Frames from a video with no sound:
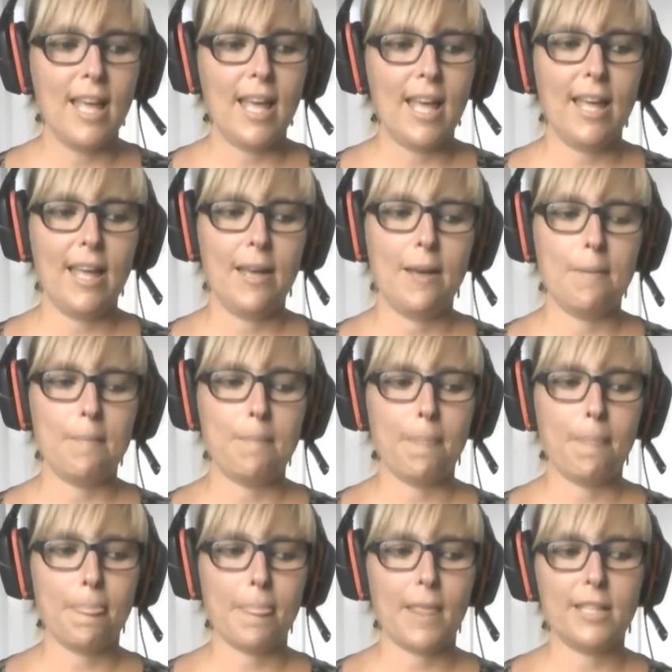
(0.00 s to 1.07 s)

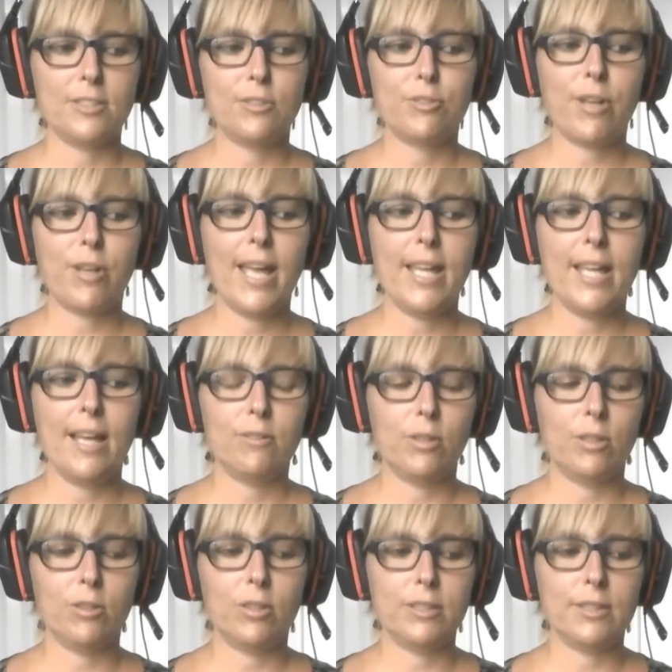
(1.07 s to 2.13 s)
um, try
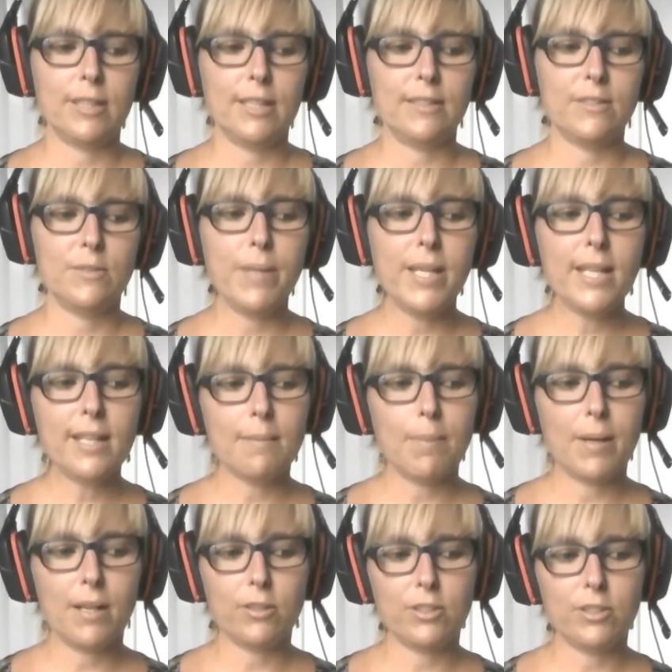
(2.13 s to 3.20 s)
or, or uh, speak
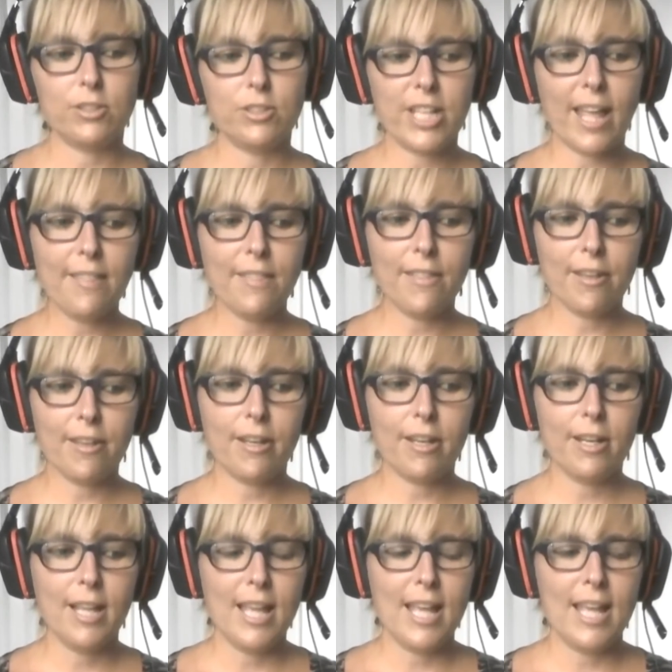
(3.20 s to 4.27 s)
about gender,